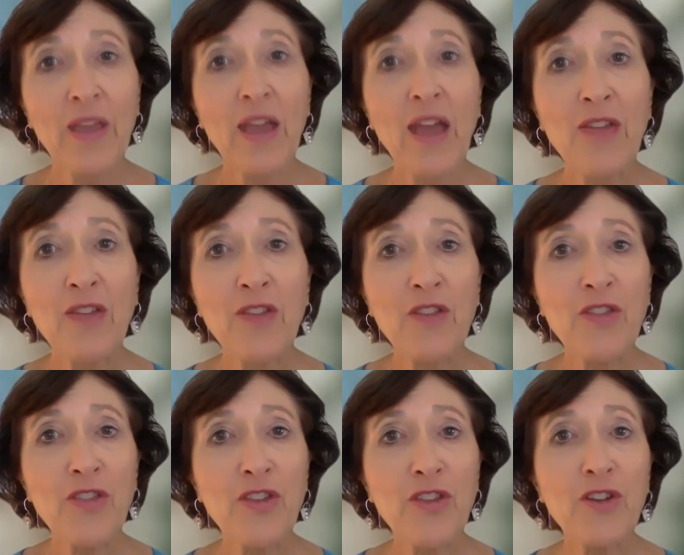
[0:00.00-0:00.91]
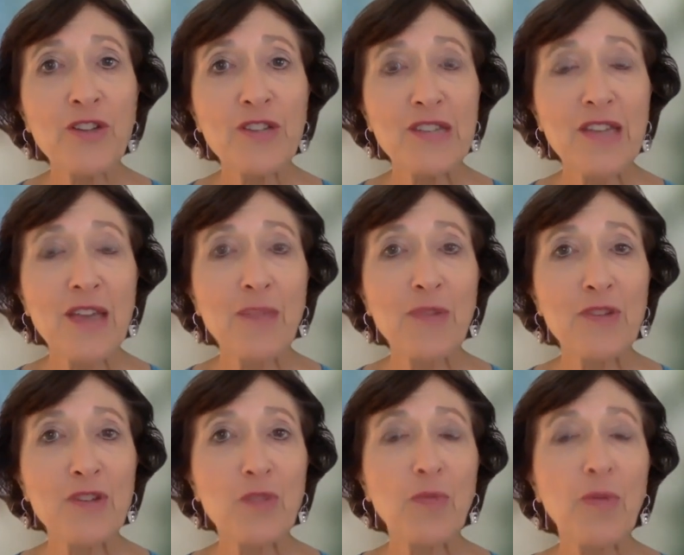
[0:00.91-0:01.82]
And then the third step is
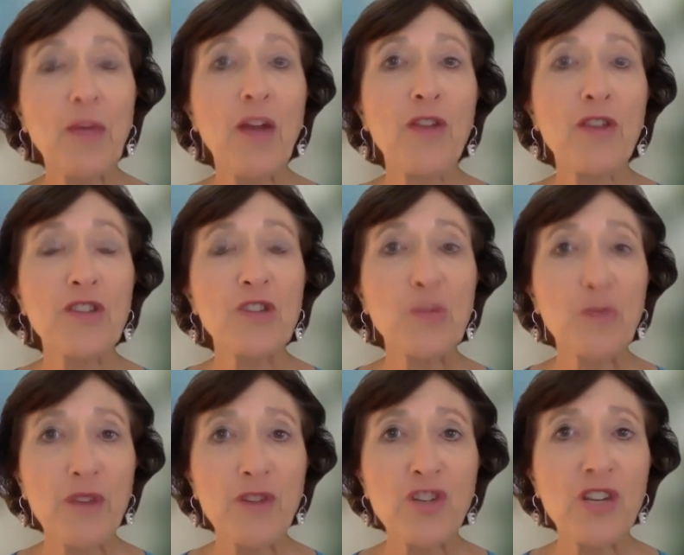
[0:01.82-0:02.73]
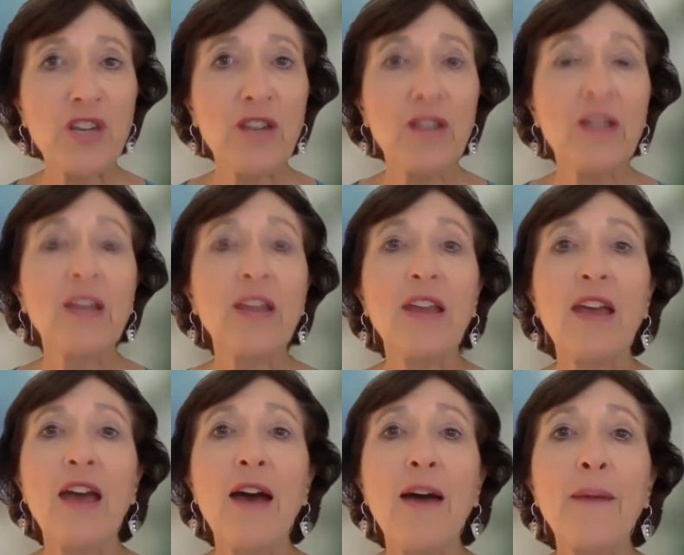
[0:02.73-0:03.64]
to prepare the spreadsheet
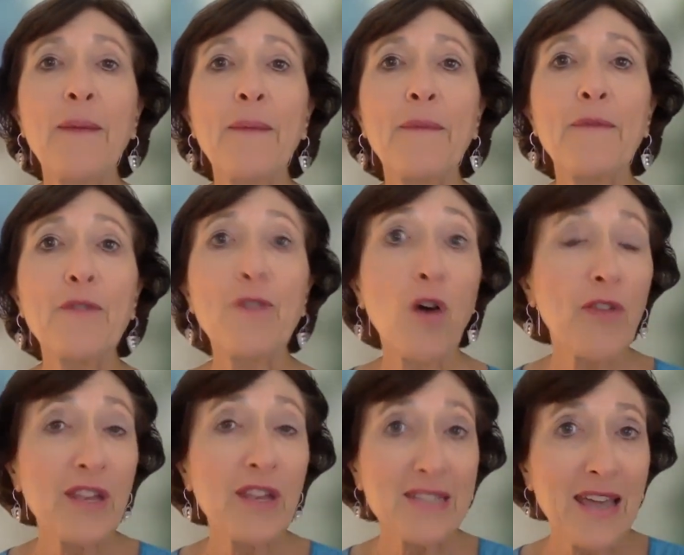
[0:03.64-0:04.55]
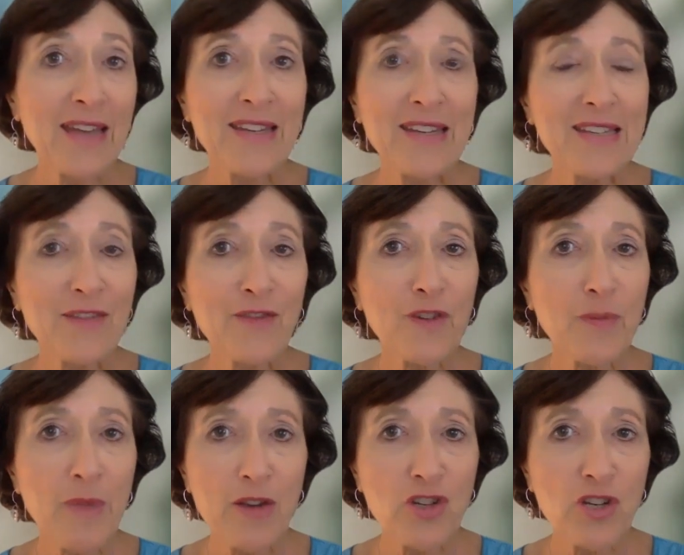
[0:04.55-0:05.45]
um, with all the attendees
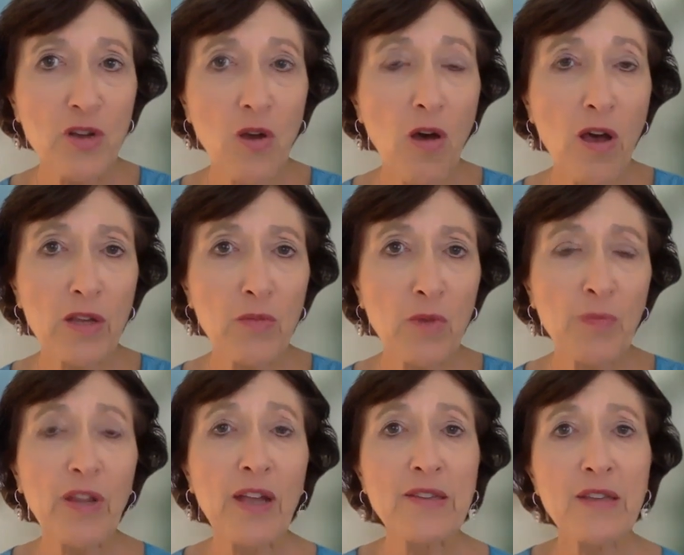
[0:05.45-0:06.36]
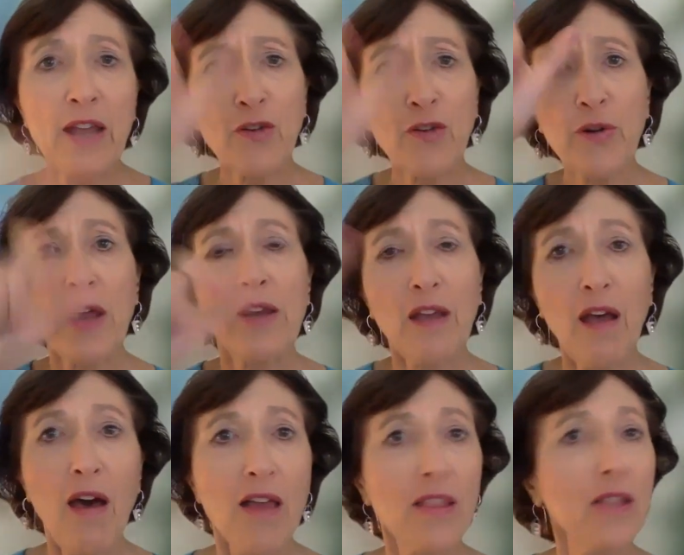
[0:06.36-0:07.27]
information all in one place. And I create
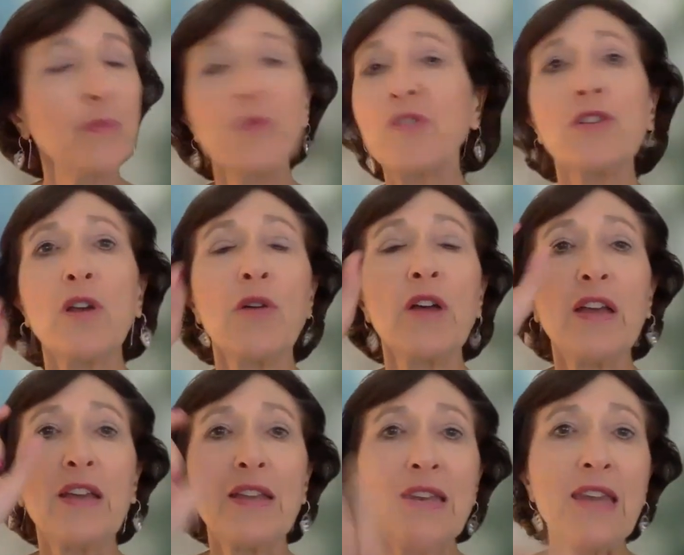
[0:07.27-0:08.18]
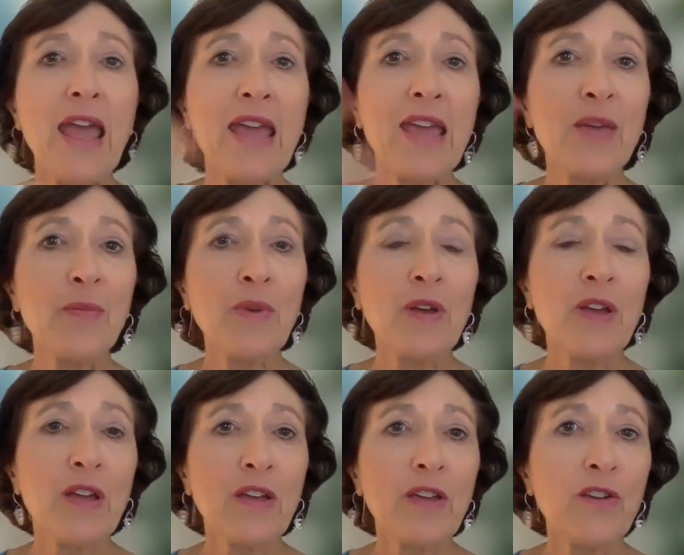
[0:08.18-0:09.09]
columns, you know, name,
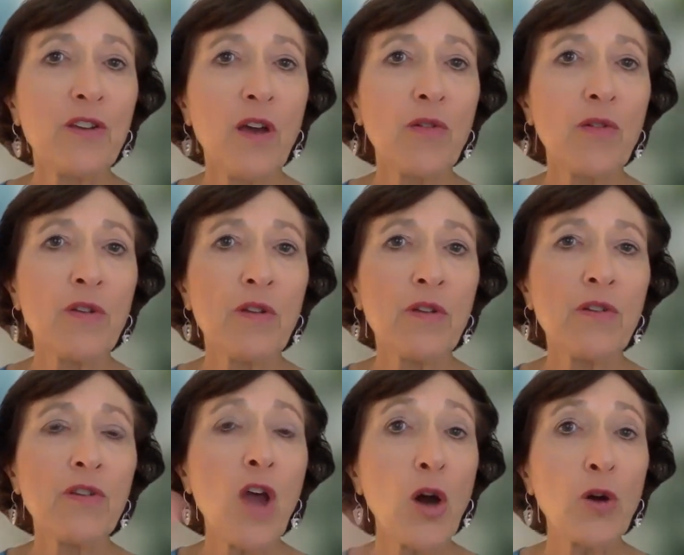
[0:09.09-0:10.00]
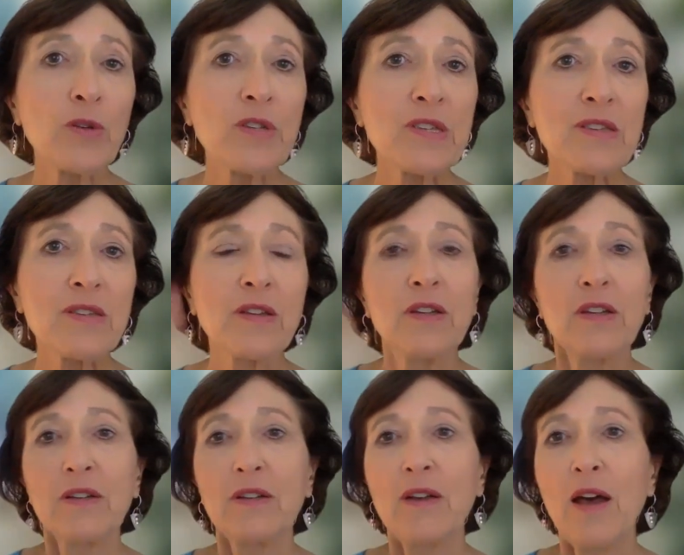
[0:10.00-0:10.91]
you know, notes,
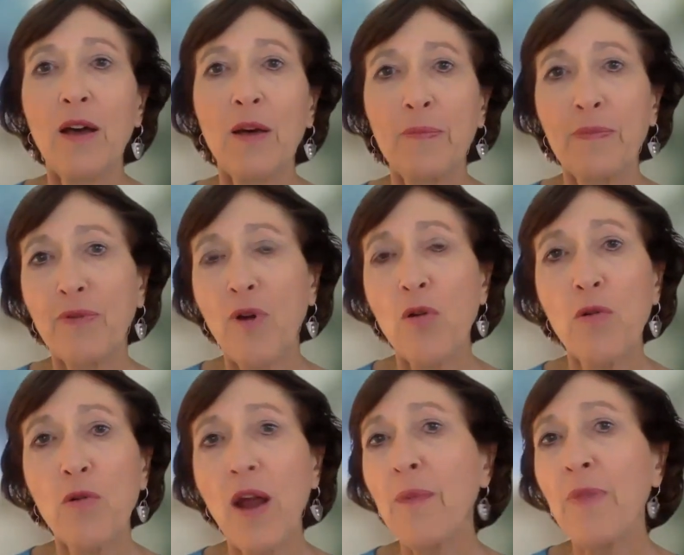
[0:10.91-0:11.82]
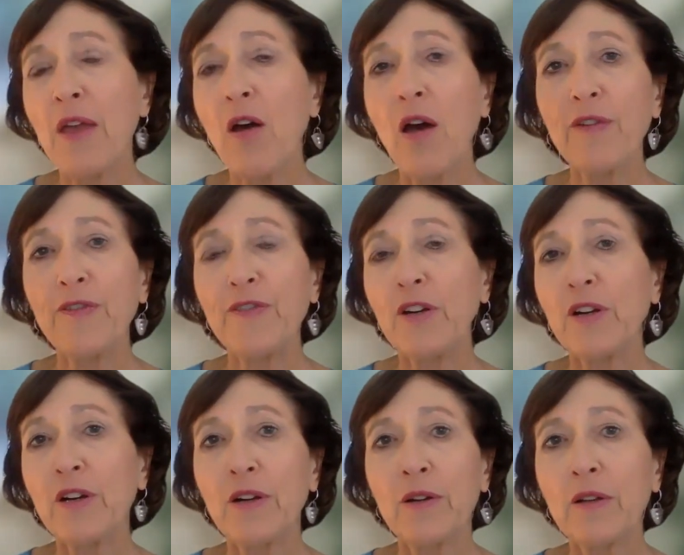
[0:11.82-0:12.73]
uh, program they
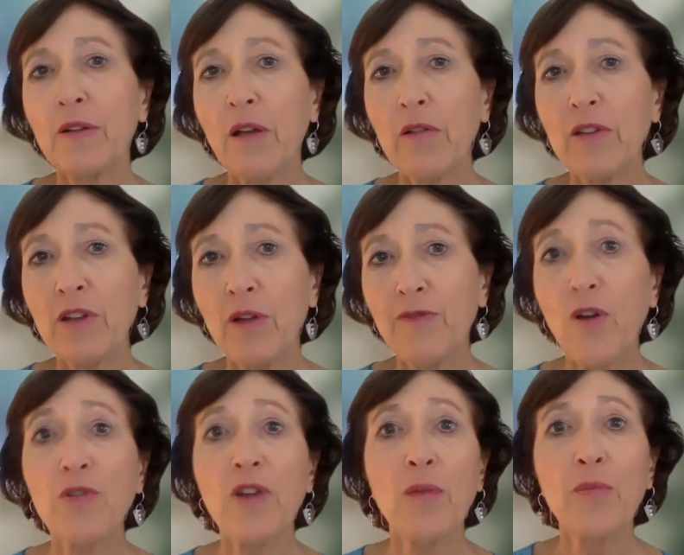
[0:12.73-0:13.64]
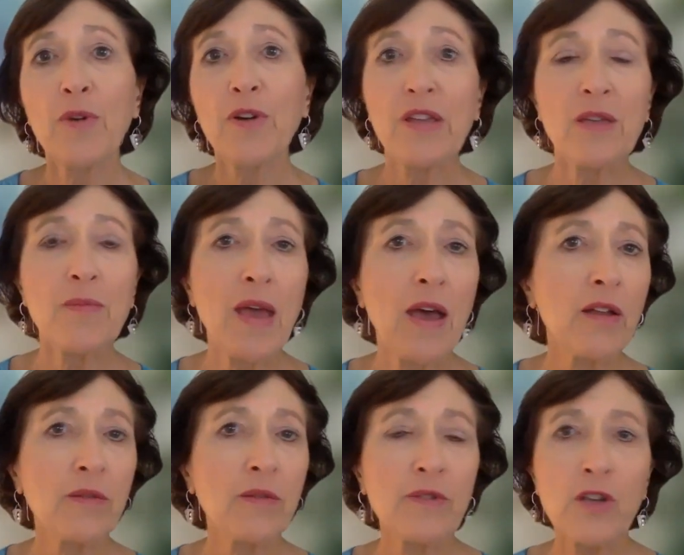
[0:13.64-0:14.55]
offer, you know, phone number,
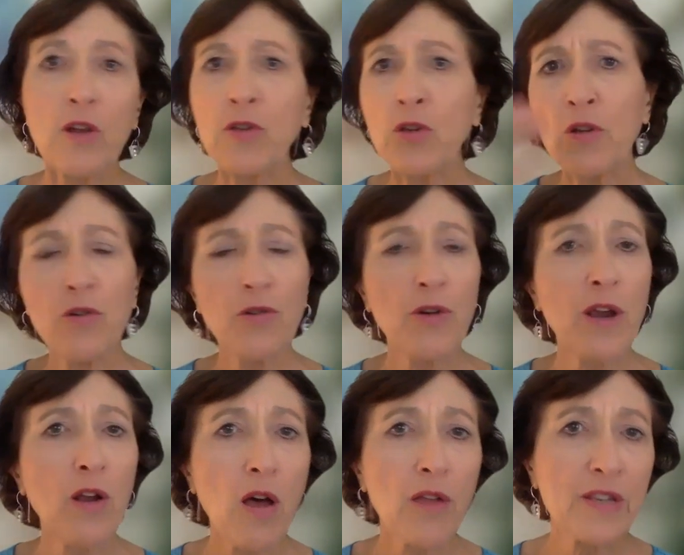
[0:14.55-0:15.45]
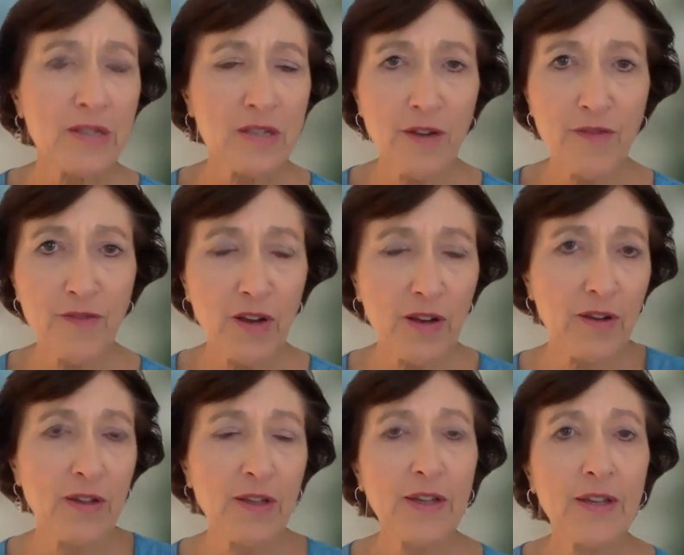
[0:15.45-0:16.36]
email, you know, you can create all these different
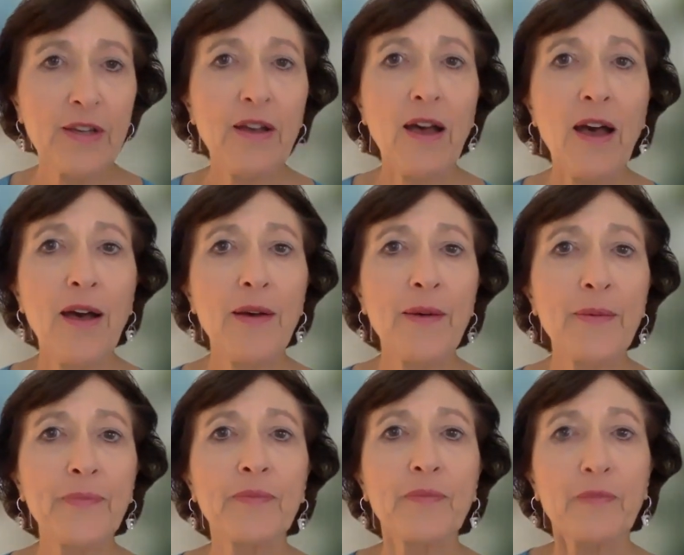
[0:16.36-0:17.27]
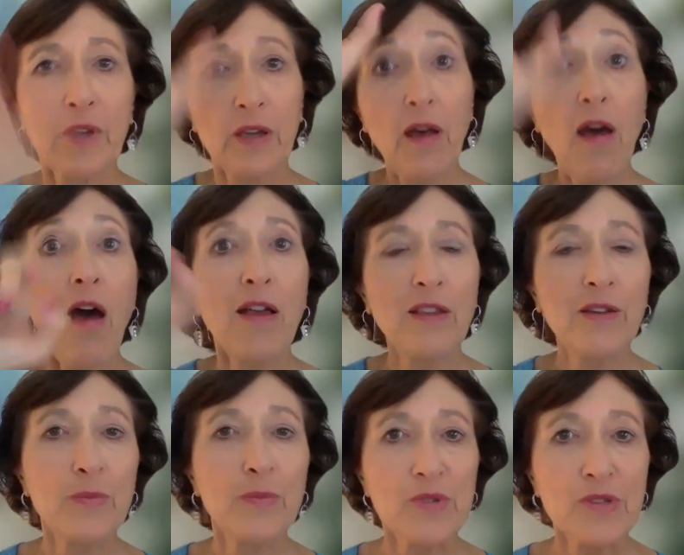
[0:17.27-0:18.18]
um,
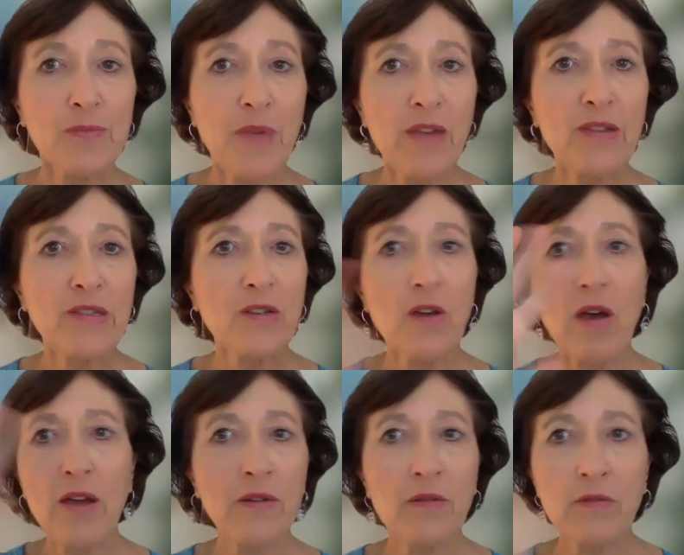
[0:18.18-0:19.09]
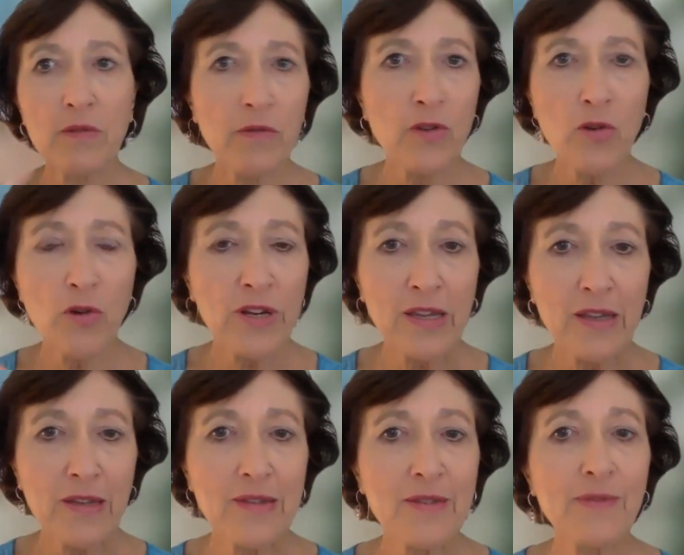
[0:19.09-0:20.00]
columns based on your
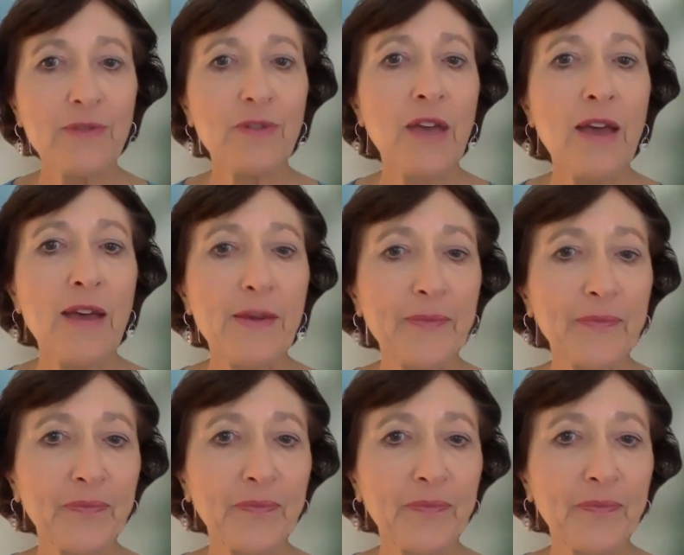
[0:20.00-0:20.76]
needs, okay?